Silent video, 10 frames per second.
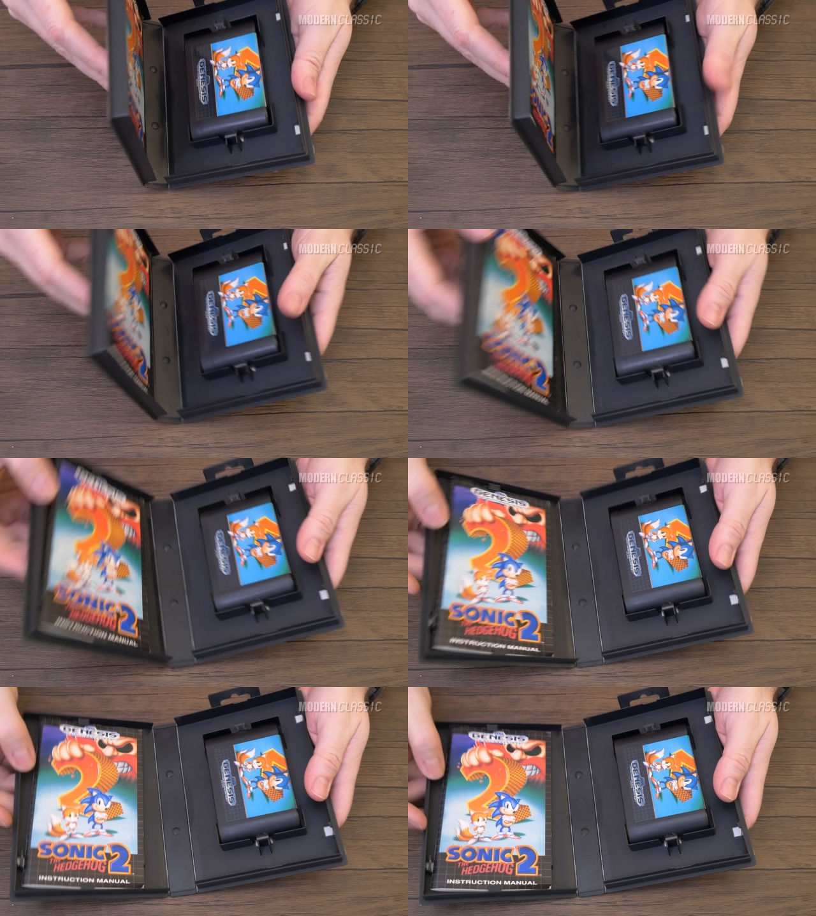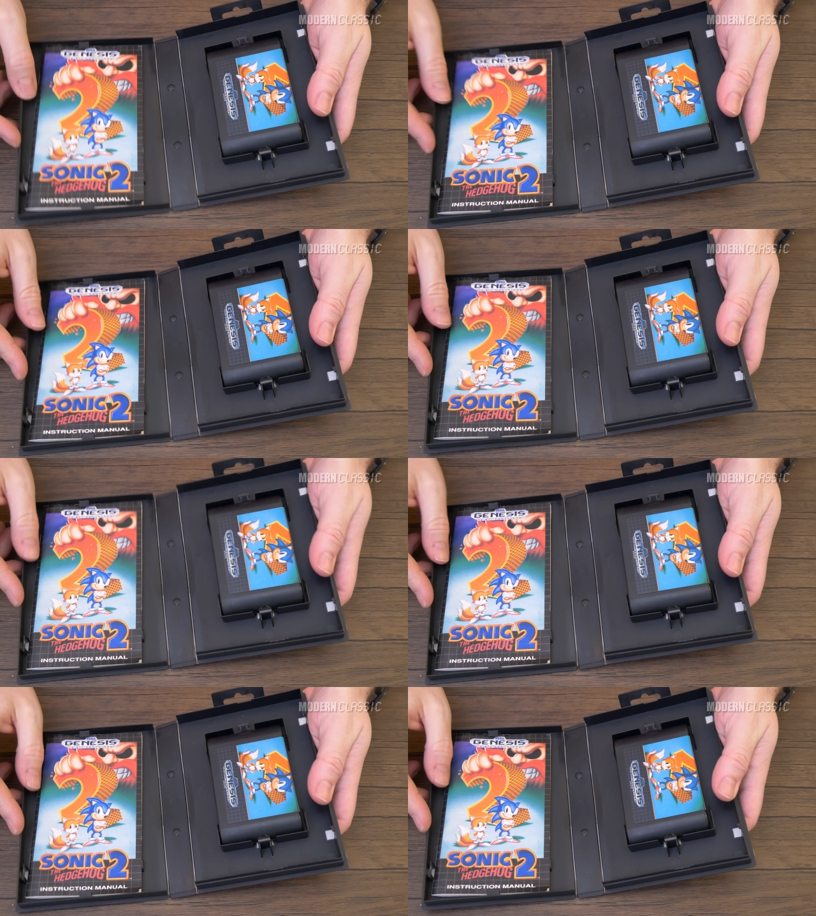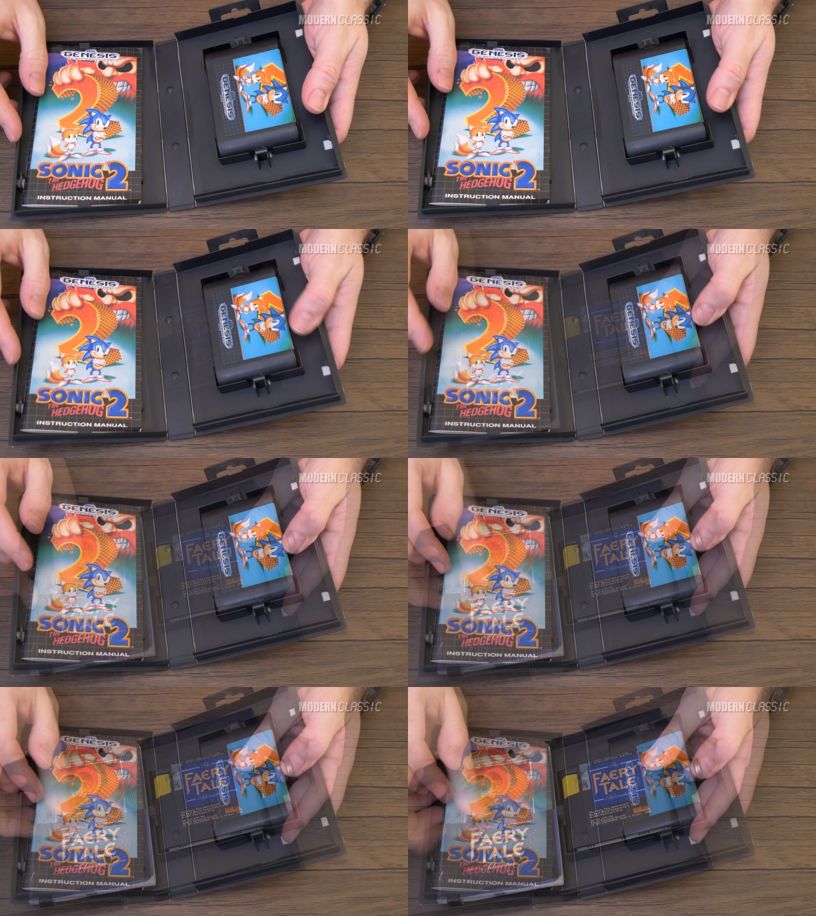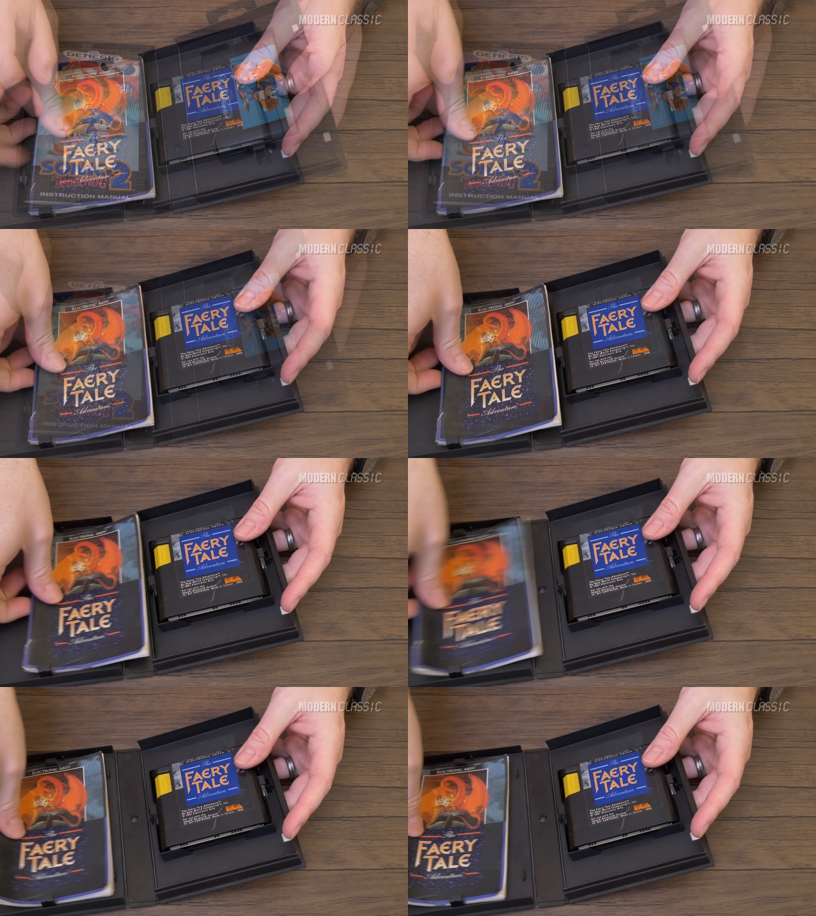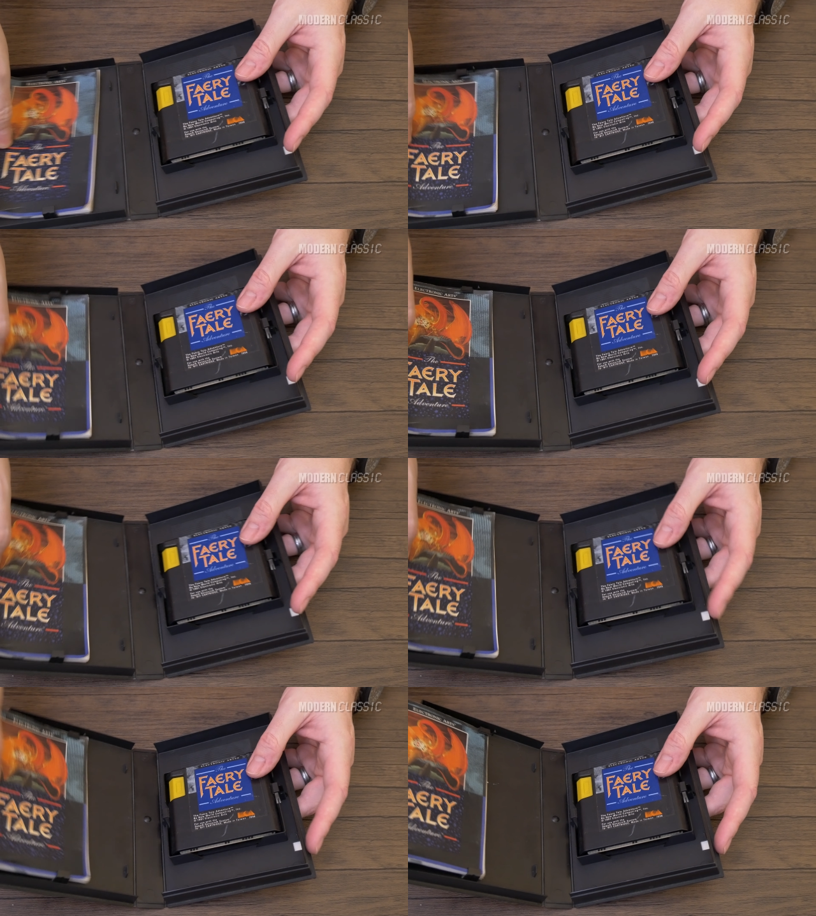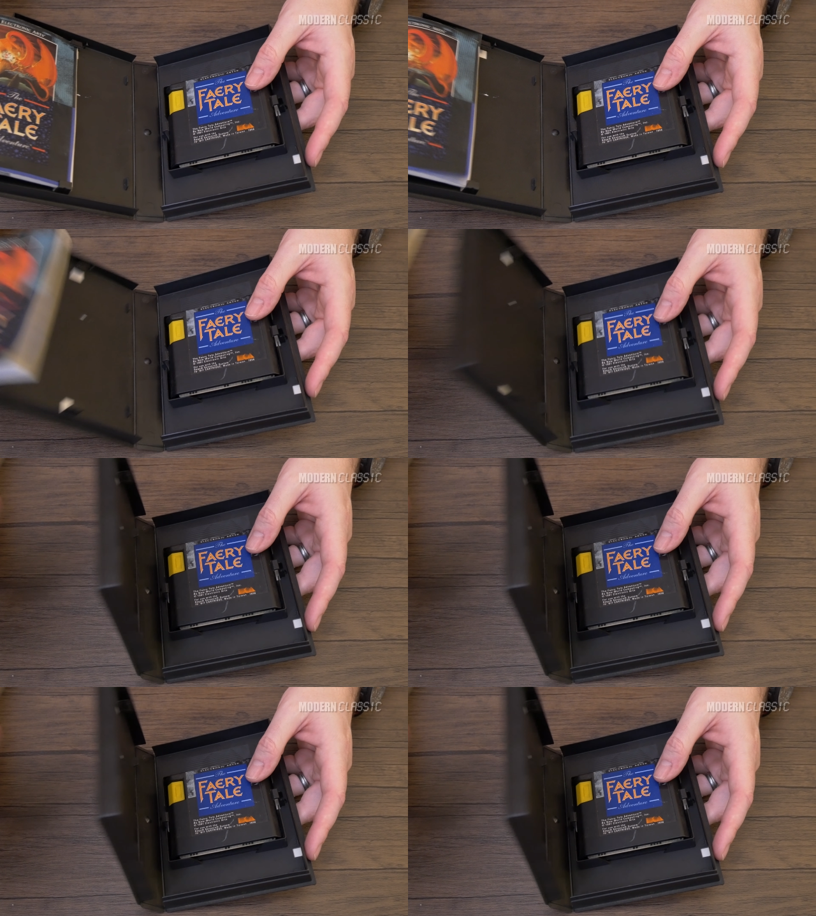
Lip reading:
No face is visible, so there are no lips to read.